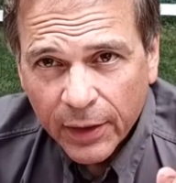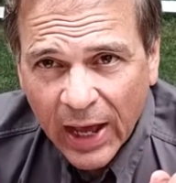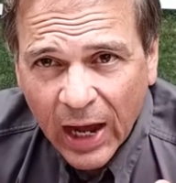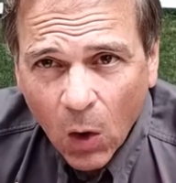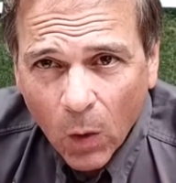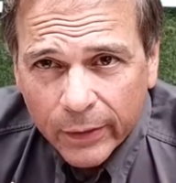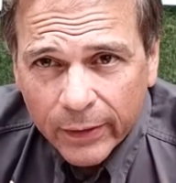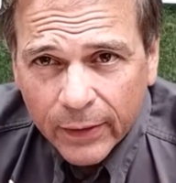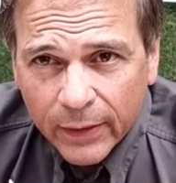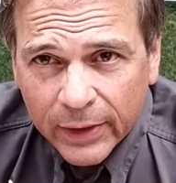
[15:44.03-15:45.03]
Now,
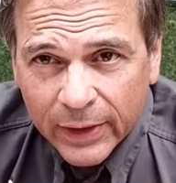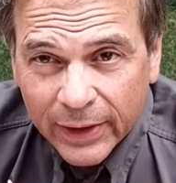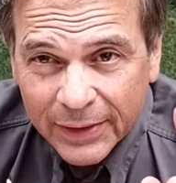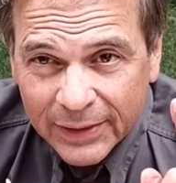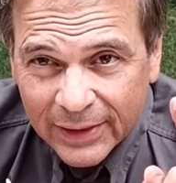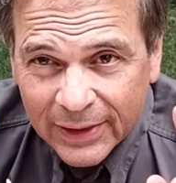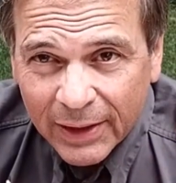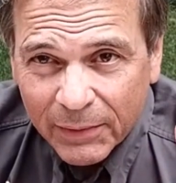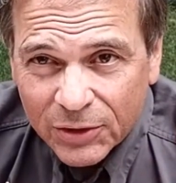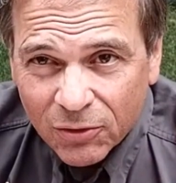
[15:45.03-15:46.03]

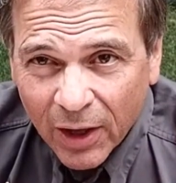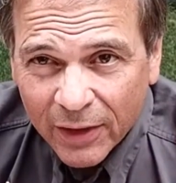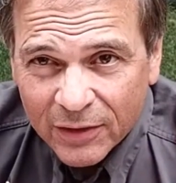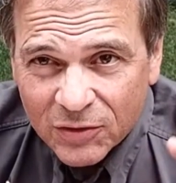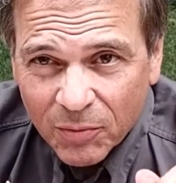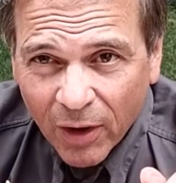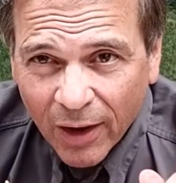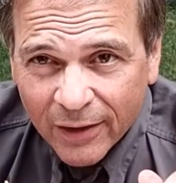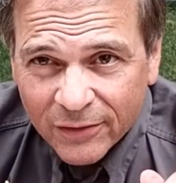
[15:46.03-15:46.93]
let me try the surprise.